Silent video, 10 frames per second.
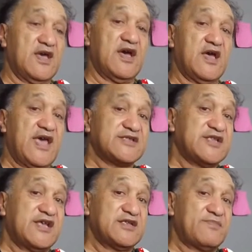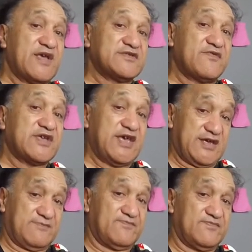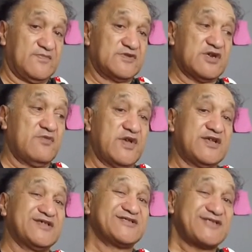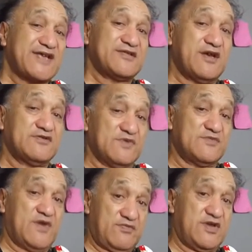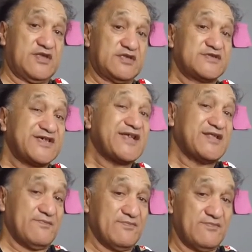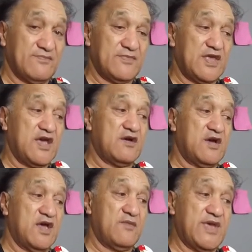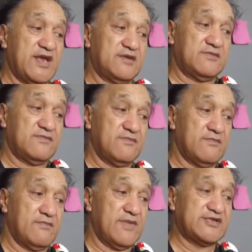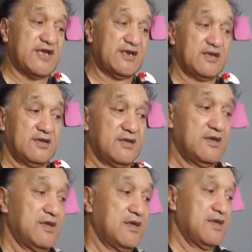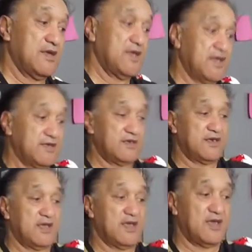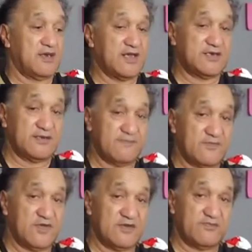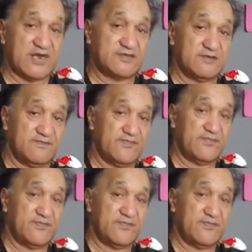are acting in the place of a king. So we can sack those ones. I'm going to sack them. Our, our man, Matt Taylor, in uh, London and Brighton,